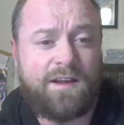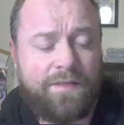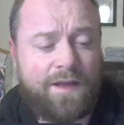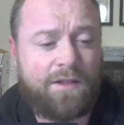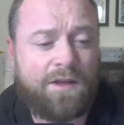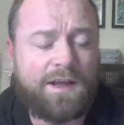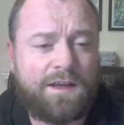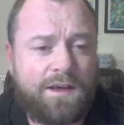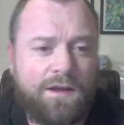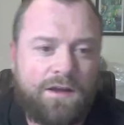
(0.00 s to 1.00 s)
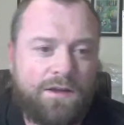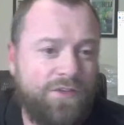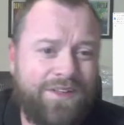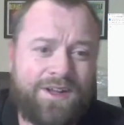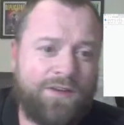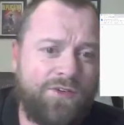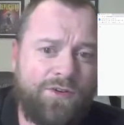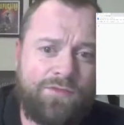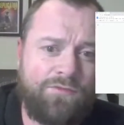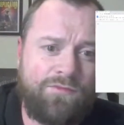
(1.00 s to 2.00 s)
And they're like, no,
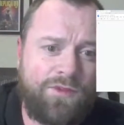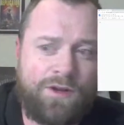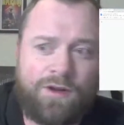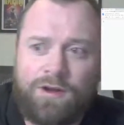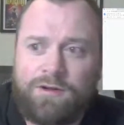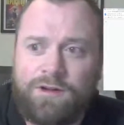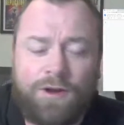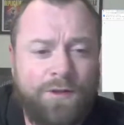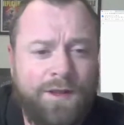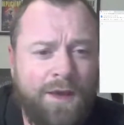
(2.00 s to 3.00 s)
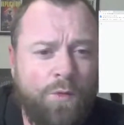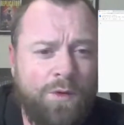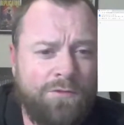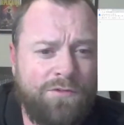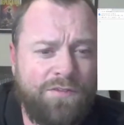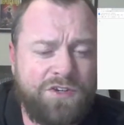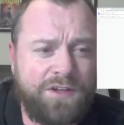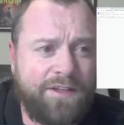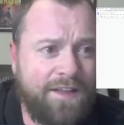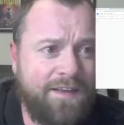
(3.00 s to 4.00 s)
dude, you only get one
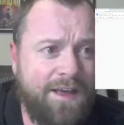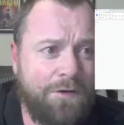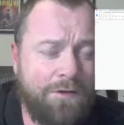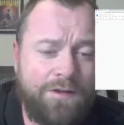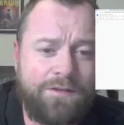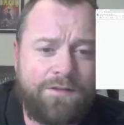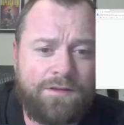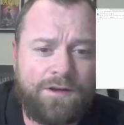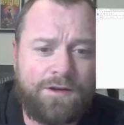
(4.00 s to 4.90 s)
revision. That's how it is.